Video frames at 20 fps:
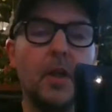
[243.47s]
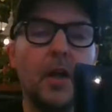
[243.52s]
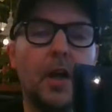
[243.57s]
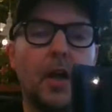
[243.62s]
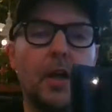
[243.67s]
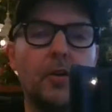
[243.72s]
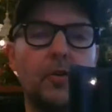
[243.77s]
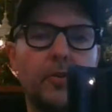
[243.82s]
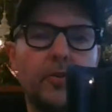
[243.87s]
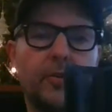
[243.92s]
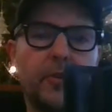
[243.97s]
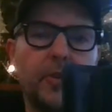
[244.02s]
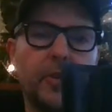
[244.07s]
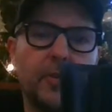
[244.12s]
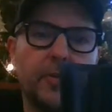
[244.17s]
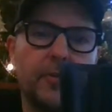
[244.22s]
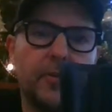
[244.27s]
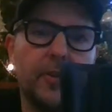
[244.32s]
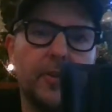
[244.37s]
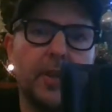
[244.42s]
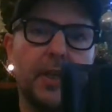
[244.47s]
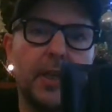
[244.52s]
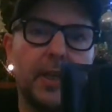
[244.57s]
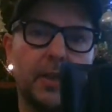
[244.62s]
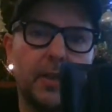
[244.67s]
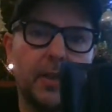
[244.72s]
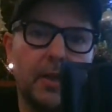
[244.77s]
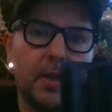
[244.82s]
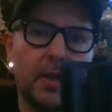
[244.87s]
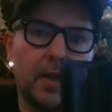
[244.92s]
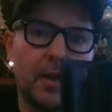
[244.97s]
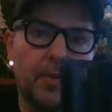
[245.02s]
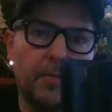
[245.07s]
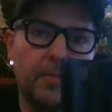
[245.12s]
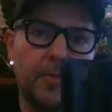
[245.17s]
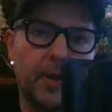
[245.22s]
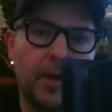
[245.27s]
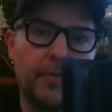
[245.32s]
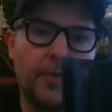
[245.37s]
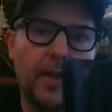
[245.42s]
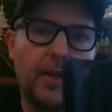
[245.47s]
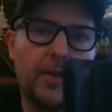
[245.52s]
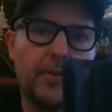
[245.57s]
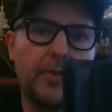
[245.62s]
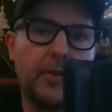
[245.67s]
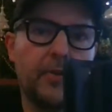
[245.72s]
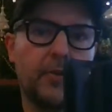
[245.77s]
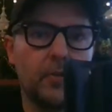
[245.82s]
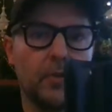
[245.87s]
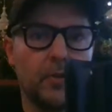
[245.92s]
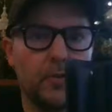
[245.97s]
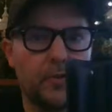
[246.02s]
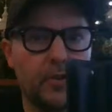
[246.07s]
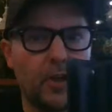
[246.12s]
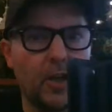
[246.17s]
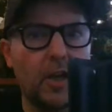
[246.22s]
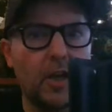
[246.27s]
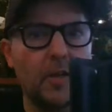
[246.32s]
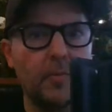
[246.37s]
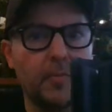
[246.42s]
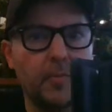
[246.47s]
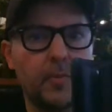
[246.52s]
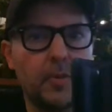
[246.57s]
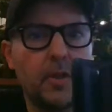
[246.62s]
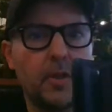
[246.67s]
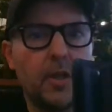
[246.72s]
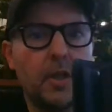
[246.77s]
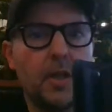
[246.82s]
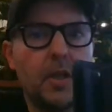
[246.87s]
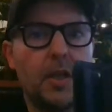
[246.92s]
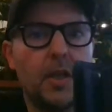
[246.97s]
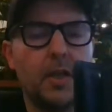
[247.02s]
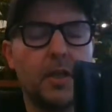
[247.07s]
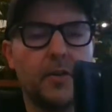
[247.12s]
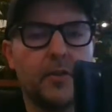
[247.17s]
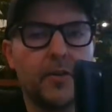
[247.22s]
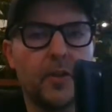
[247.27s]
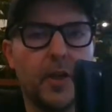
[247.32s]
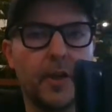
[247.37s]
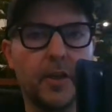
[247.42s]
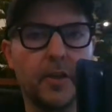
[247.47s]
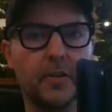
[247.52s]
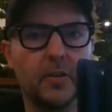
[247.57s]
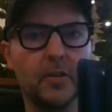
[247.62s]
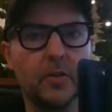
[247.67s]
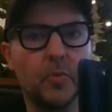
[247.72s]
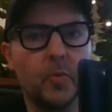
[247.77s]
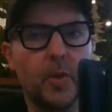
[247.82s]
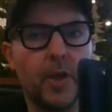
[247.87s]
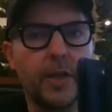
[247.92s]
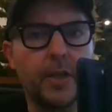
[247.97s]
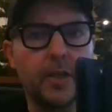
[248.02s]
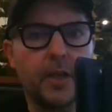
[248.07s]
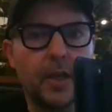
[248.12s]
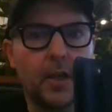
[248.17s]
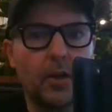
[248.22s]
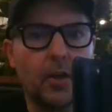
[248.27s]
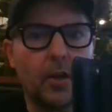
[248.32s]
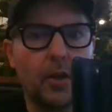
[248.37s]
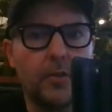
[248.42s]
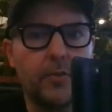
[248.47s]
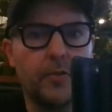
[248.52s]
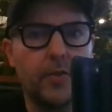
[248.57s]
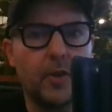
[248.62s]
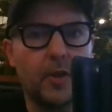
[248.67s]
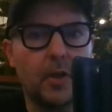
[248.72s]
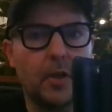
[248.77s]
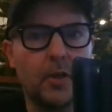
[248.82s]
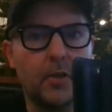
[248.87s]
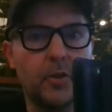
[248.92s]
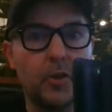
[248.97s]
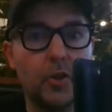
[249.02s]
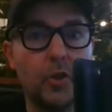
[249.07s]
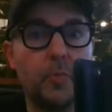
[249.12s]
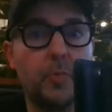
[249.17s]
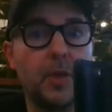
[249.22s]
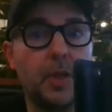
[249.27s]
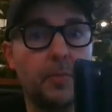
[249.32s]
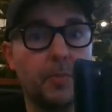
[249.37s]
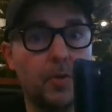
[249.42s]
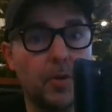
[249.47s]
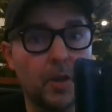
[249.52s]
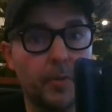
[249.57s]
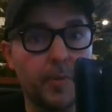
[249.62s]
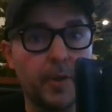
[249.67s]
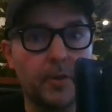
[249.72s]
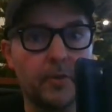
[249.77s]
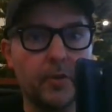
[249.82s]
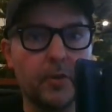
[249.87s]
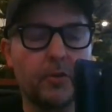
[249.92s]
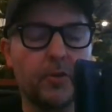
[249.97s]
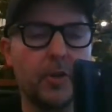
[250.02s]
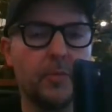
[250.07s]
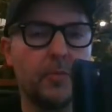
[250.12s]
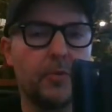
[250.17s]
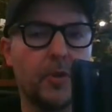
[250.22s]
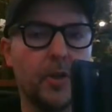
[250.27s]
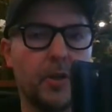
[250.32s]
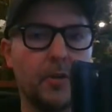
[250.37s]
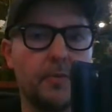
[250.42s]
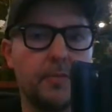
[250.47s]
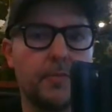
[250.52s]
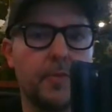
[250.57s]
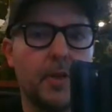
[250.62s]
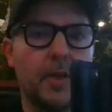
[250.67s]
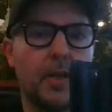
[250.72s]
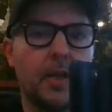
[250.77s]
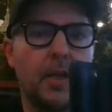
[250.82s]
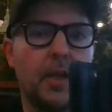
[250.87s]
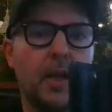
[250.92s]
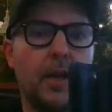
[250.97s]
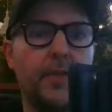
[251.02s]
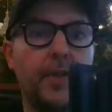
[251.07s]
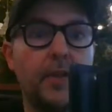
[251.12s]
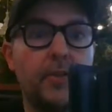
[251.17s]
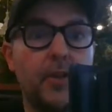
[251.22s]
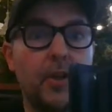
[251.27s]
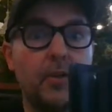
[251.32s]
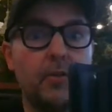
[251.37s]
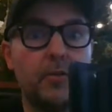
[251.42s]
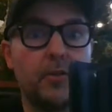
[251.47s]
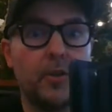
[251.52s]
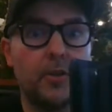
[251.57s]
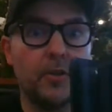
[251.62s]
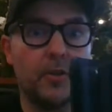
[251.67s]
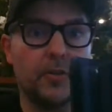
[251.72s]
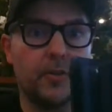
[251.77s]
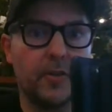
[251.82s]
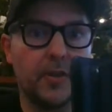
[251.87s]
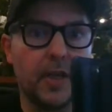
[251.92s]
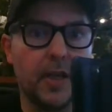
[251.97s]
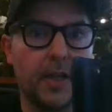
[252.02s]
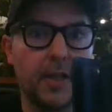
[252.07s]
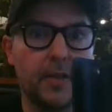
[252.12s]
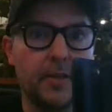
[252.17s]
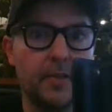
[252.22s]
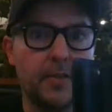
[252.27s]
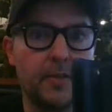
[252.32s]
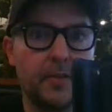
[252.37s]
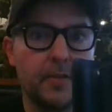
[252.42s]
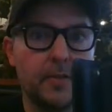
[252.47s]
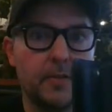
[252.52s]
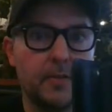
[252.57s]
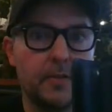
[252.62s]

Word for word: I also see um, around this sort of time in a cycle where you get a lot of uh, new people coming into crypto and they don't understand